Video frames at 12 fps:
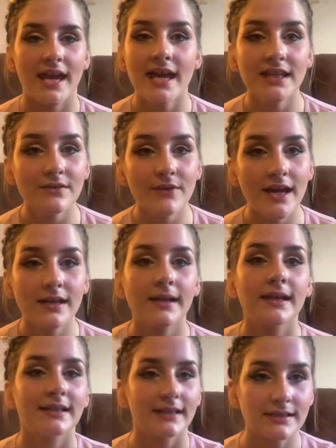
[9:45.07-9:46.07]
Anyway,
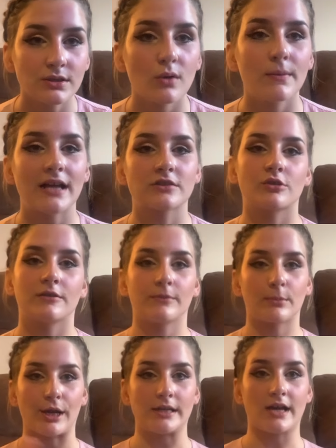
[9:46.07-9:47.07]
that's a little backstory
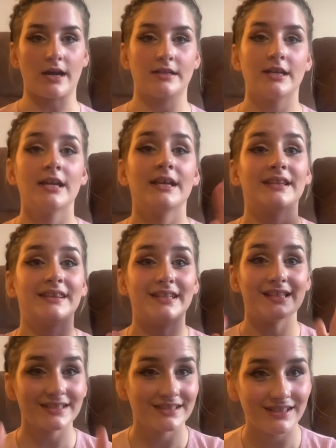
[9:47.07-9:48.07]
from grade 9
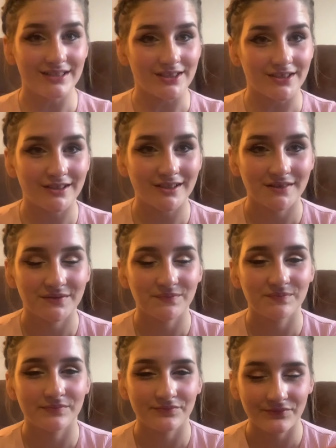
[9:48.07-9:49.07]
this year,
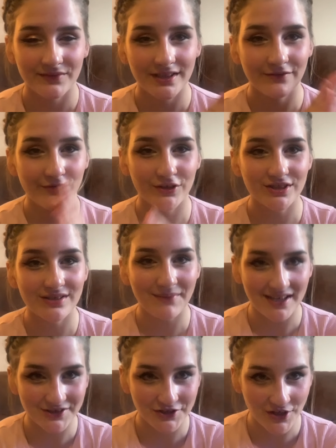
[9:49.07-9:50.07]
first
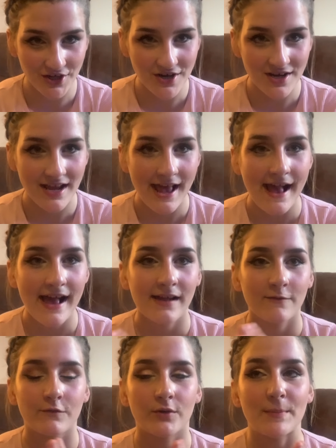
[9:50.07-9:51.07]
semester,
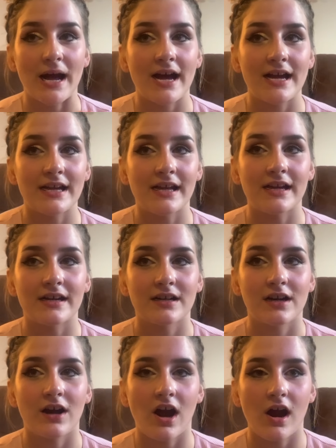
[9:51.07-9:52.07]
for my
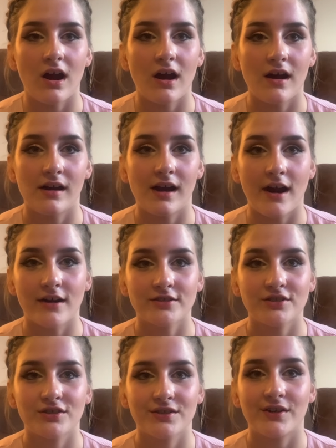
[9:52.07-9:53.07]

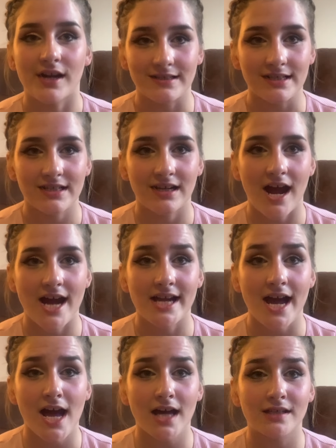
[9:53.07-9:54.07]
arts credit, I
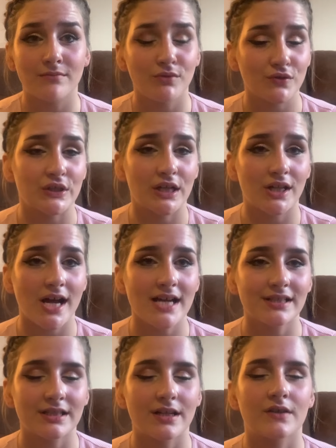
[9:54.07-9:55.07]
had music
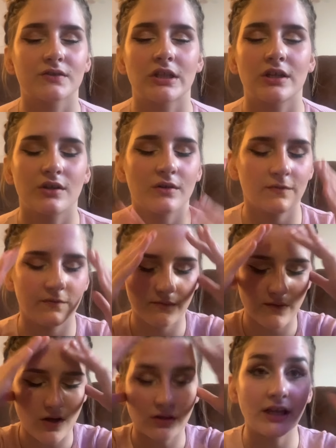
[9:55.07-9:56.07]
class and I was like, oh
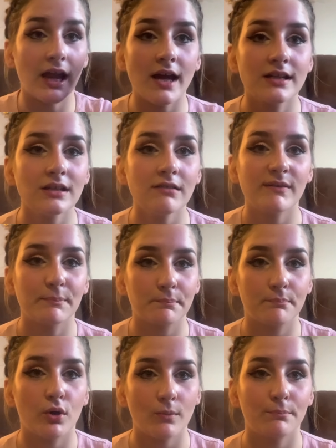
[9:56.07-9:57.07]
fuck. Like I didn't even,
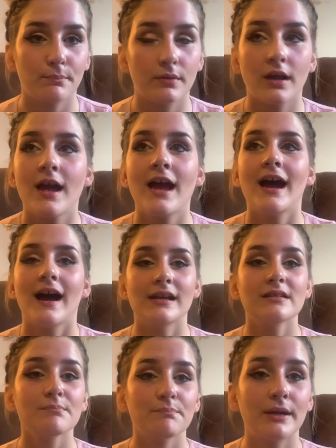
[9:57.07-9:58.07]
I
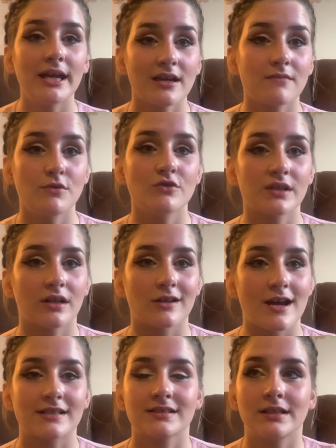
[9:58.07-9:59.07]
didn't pick music class.